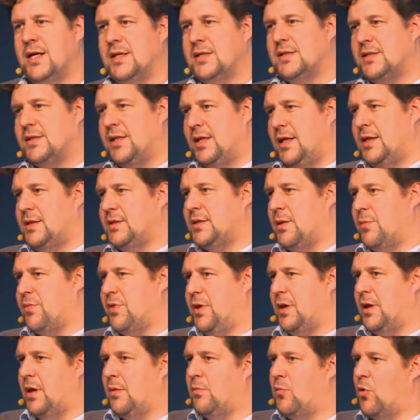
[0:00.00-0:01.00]
Scenes, I'm
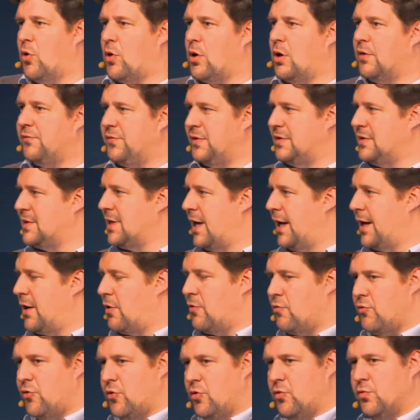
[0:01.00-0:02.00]
thinking more of
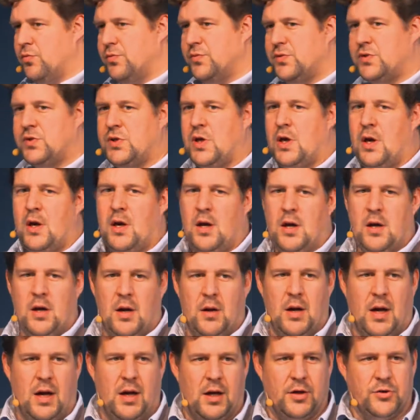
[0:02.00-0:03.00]
entire rooms,
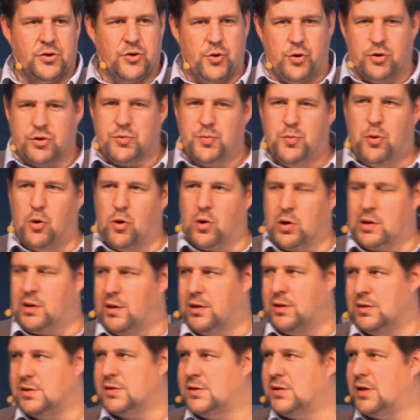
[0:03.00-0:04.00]
church
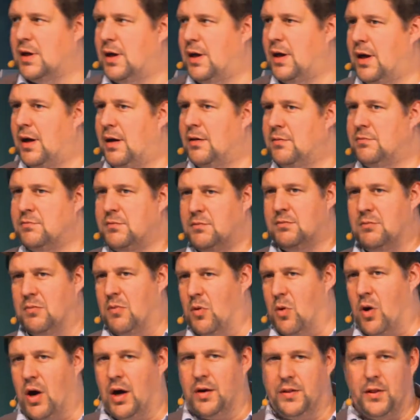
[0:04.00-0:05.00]
portals,
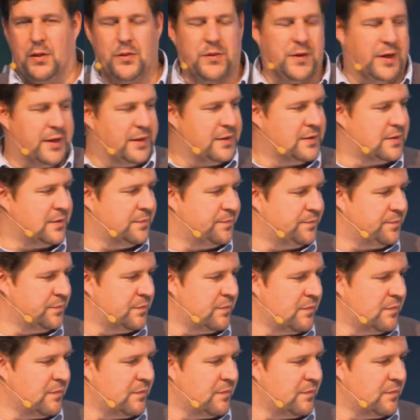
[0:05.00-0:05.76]
or other things.